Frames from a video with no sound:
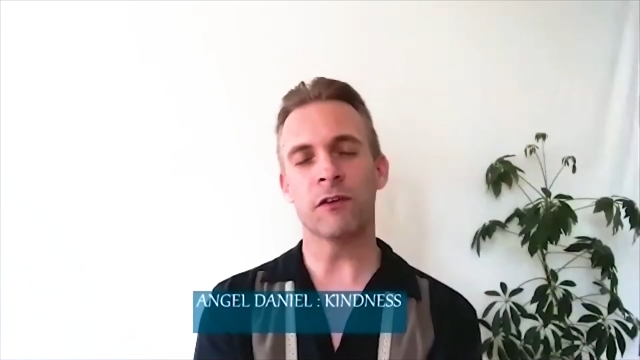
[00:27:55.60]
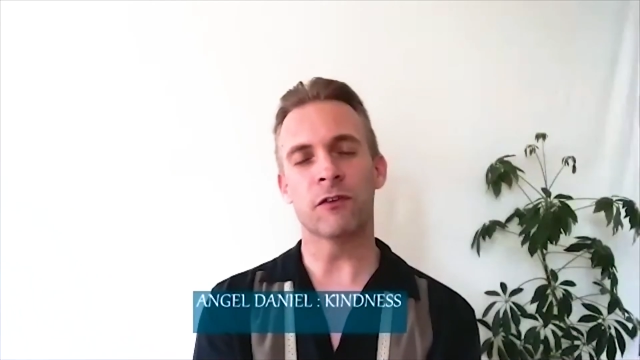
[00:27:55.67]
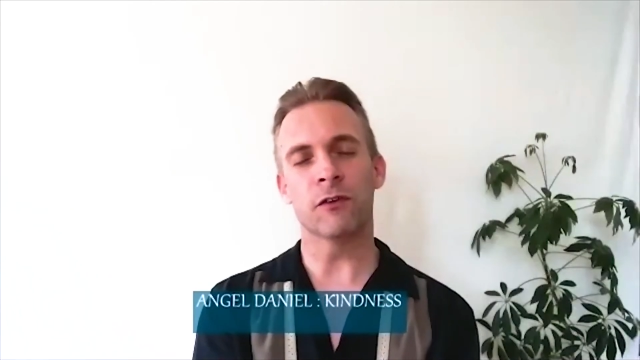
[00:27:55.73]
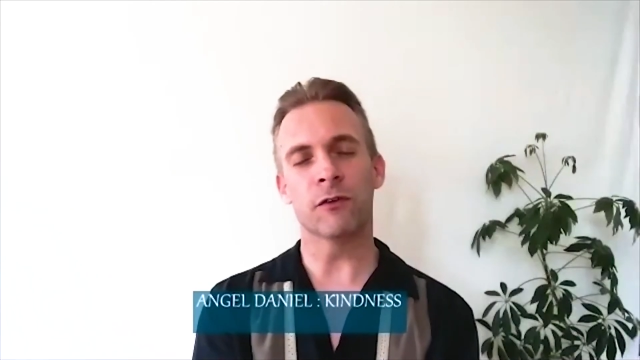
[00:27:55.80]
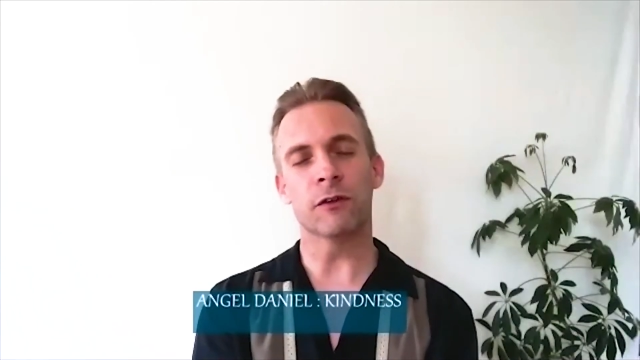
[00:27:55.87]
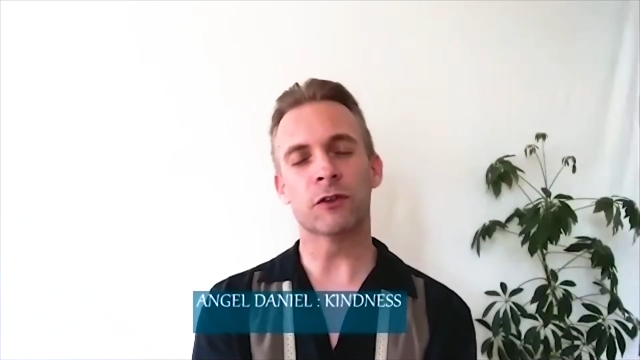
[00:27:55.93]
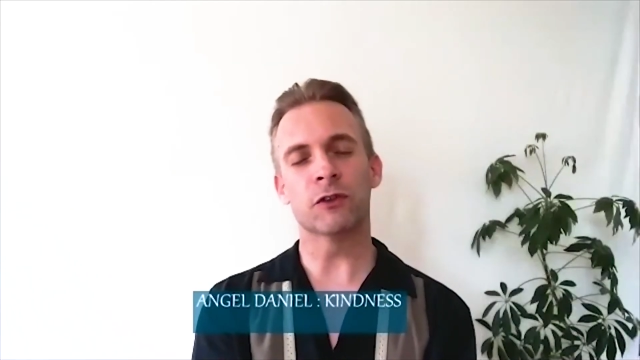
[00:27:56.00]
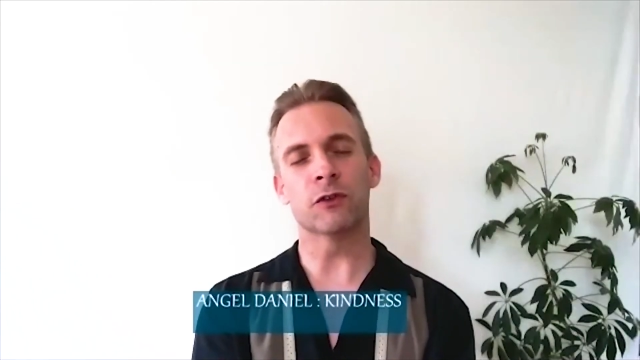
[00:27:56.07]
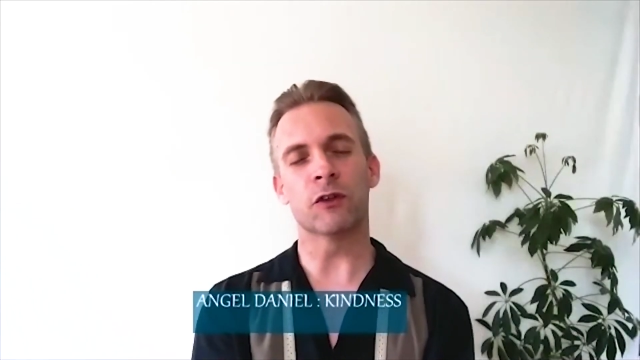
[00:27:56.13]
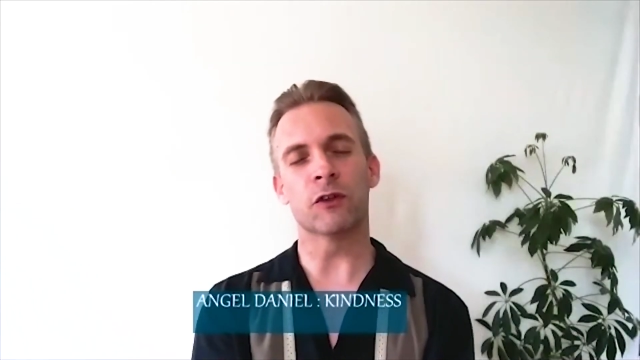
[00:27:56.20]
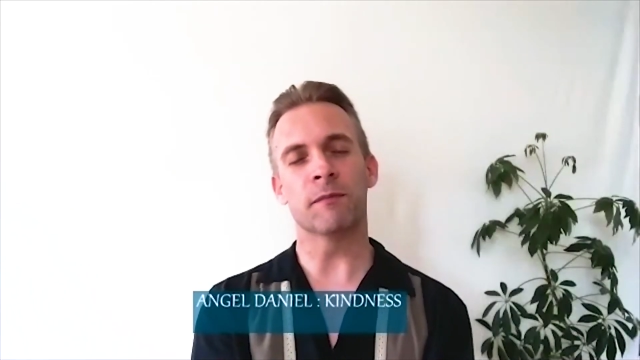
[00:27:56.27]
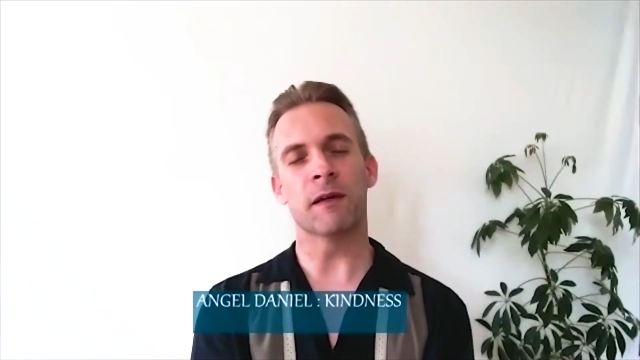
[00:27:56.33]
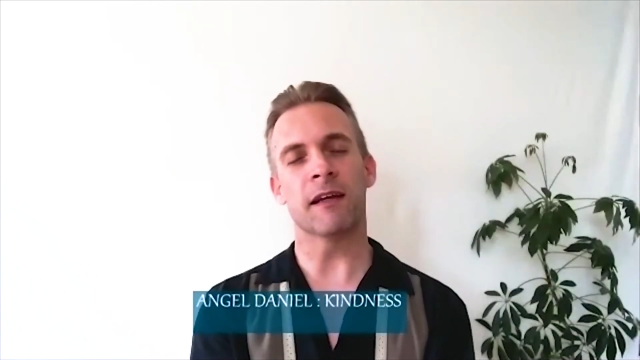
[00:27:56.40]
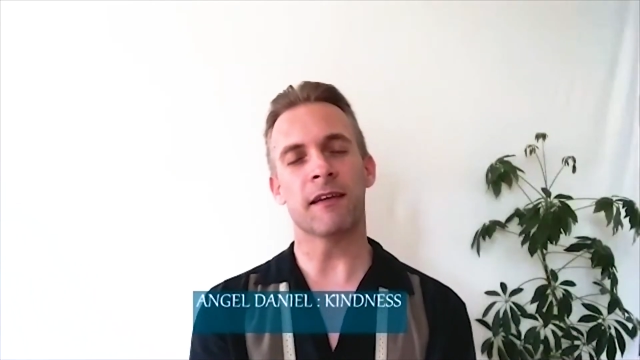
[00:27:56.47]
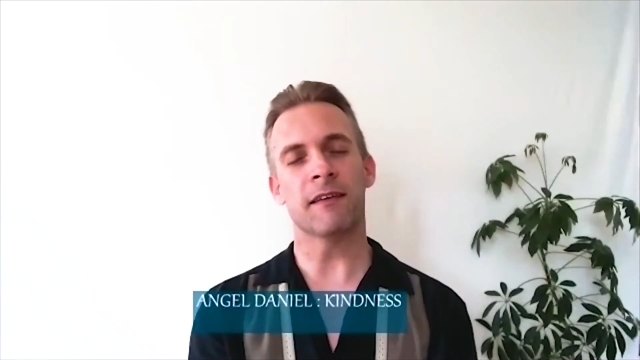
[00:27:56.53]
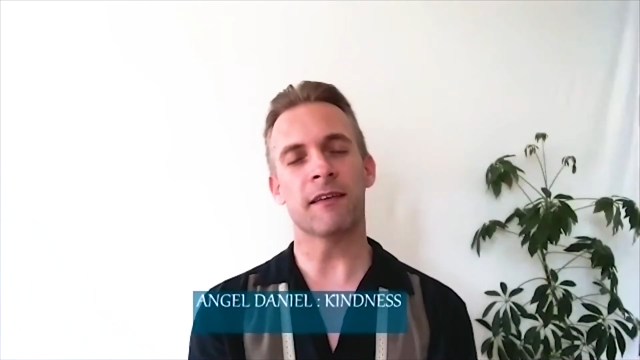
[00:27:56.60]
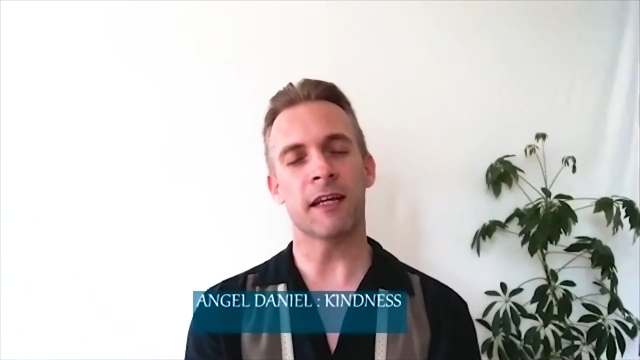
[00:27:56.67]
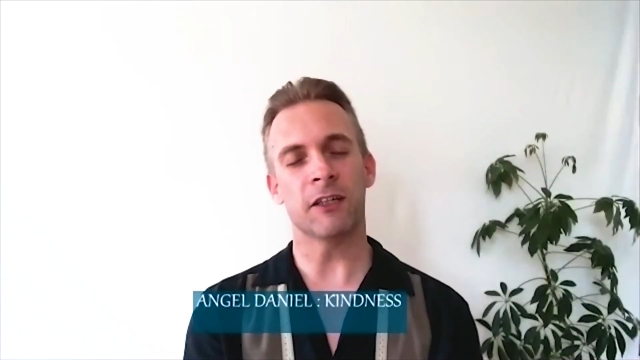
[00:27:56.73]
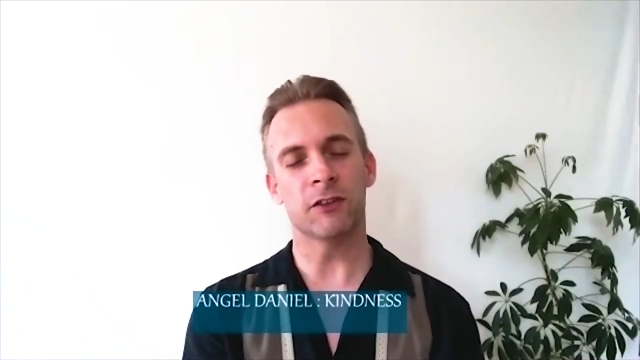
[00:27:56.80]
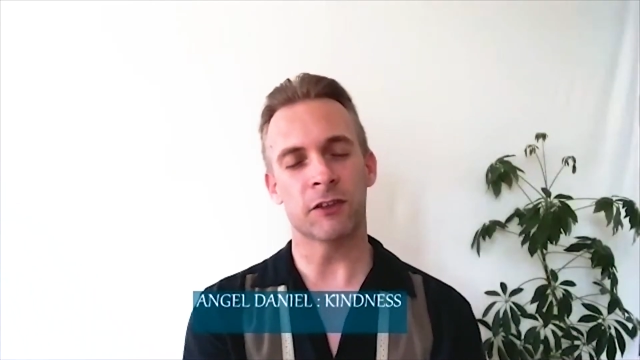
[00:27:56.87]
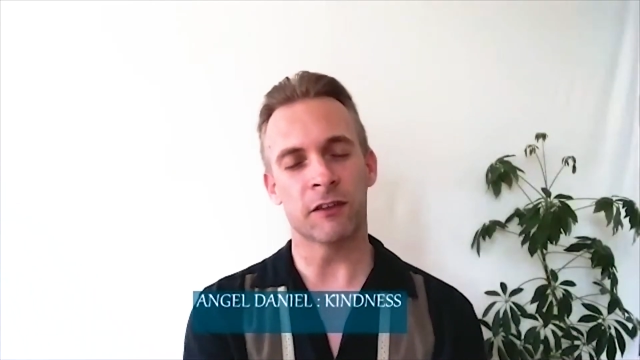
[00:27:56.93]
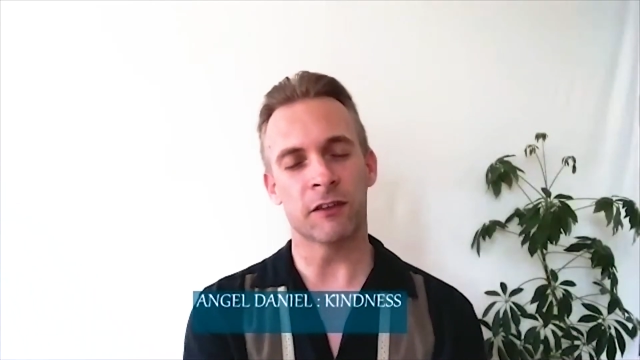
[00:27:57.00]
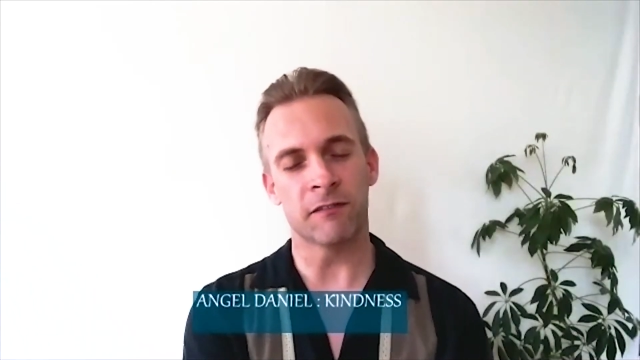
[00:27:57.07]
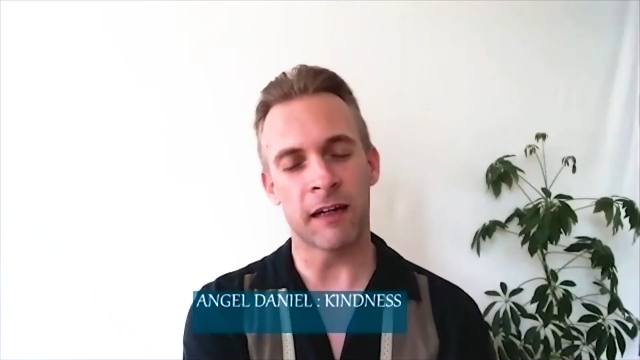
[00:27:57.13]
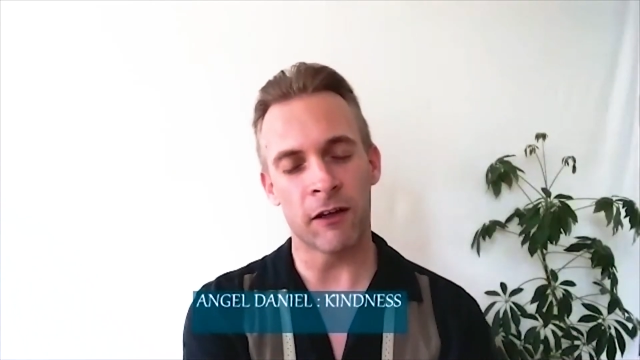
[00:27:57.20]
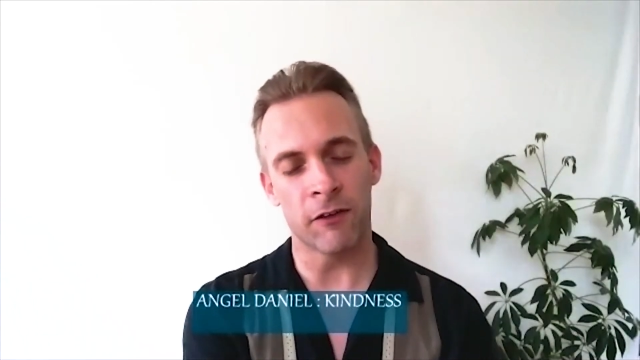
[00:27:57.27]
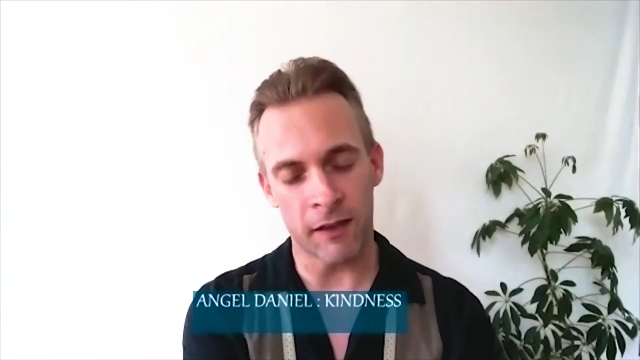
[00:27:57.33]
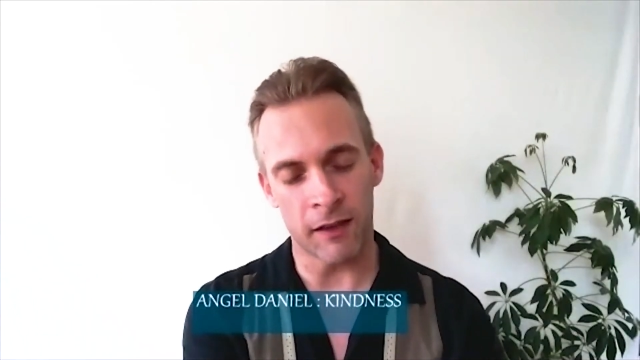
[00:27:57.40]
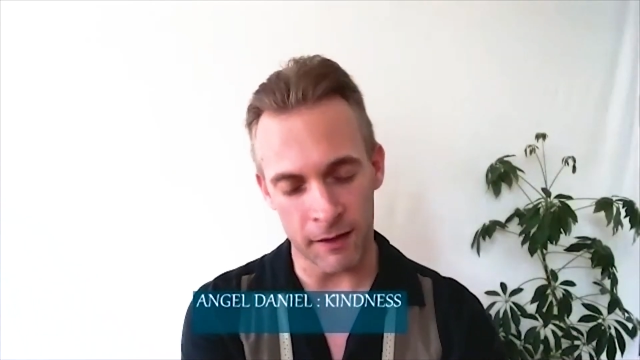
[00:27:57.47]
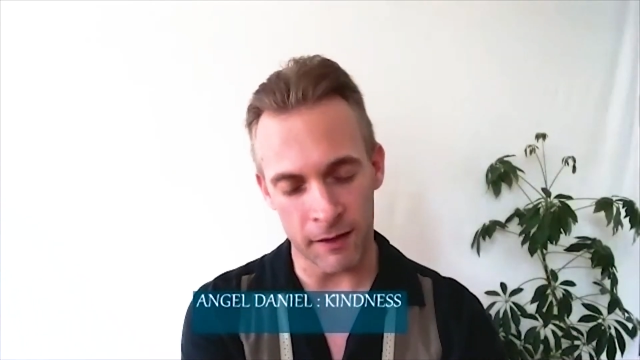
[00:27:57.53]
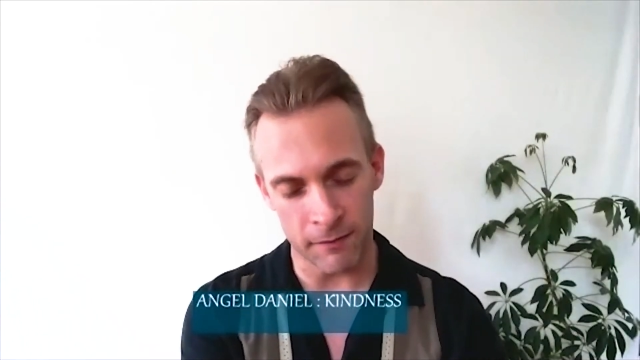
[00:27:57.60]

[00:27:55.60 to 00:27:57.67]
a short meditation around that,